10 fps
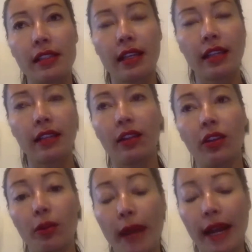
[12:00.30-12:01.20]
and
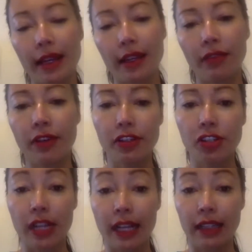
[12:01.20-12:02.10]
the back-end
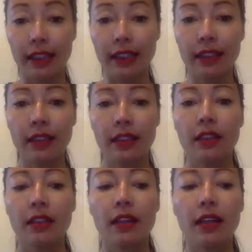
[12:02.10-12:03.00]
functionality
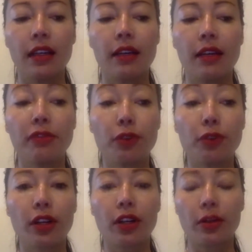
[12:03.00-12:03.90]

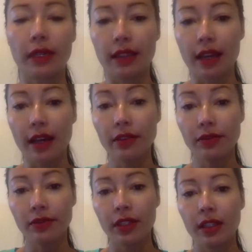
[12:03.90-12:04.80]
before going live.
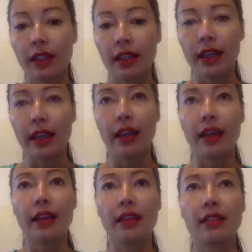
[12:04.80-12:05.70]

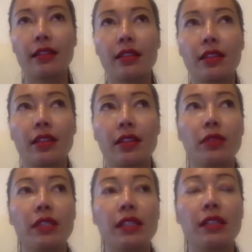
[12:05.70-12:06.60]
And
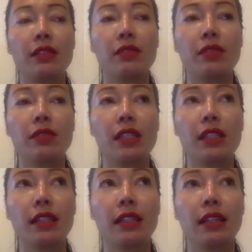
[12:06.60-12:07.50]
we
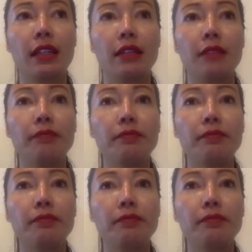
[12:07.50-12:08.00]
did have